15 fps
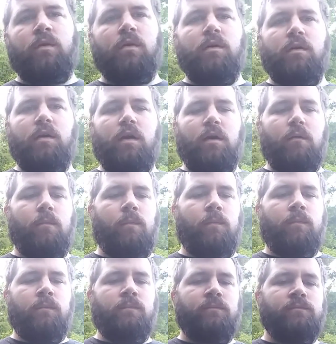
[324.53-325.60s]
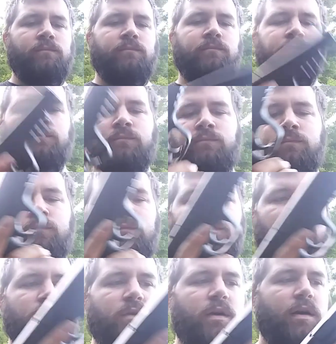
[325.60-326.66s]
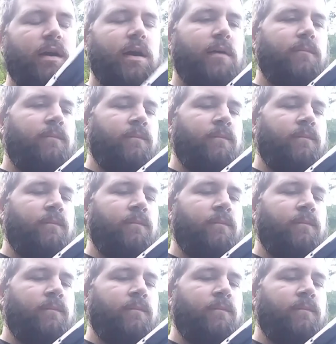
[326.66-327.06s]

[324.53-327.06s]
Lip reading: Good to go. Alright.